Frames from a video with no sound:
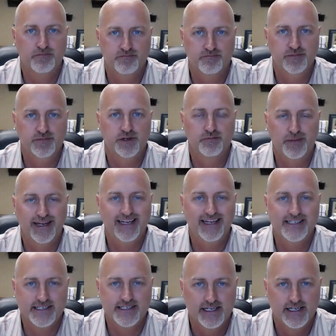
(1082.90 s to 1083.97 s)
your
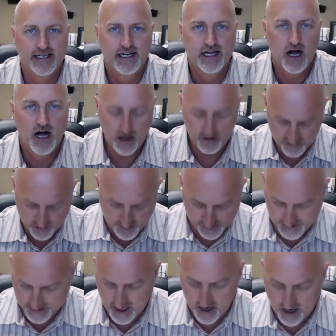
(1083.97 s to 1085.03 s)
piece of the $1
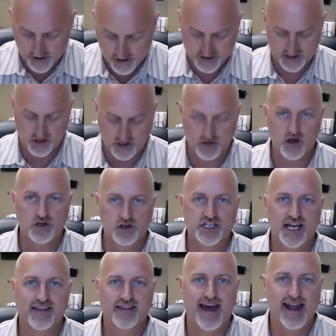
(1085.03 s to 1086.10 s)
million. So go
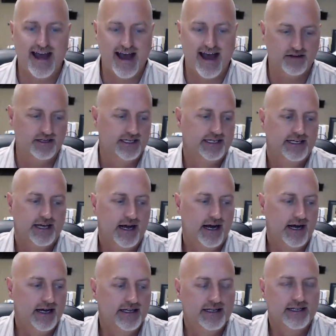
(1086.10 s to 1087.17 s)
check that out.
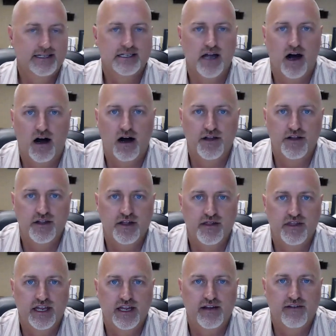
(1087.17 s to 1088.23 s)
It's on
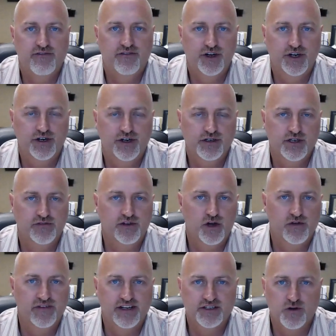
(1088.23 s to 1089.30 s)
the footer, so if you go
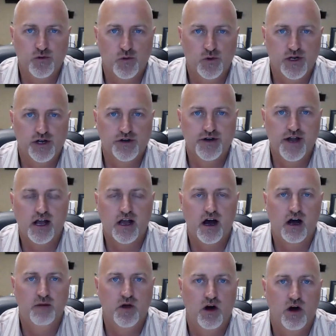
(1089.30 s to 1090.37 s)
to
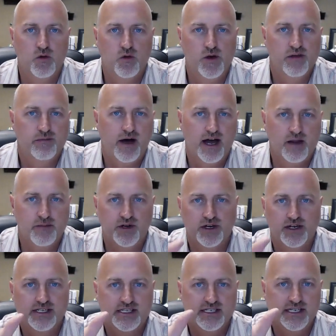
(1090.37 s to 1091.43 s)
Victory100.com, go all the way to the bottom, you're
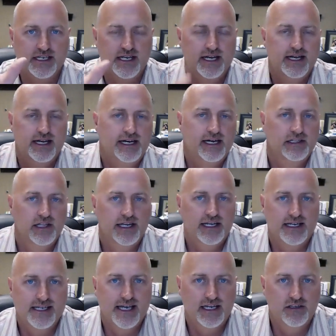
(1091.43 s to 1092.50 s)
going to see a
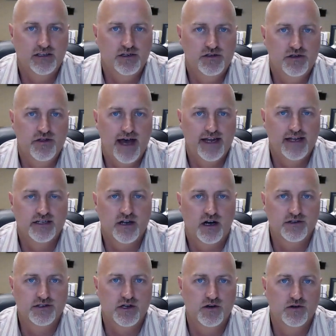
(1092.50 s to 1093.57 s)
link taking you to that. It's
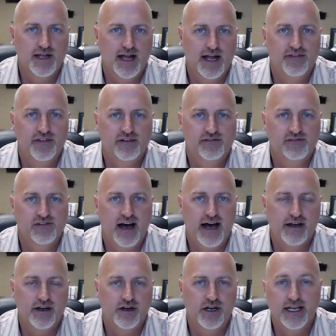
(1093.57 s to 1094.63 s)
also got the
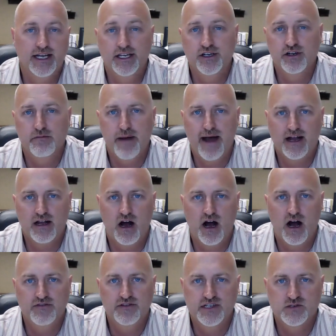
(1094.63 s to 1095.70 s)
flyer in your back
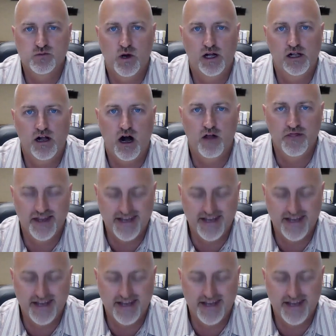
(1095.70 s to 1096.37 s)
office as well on the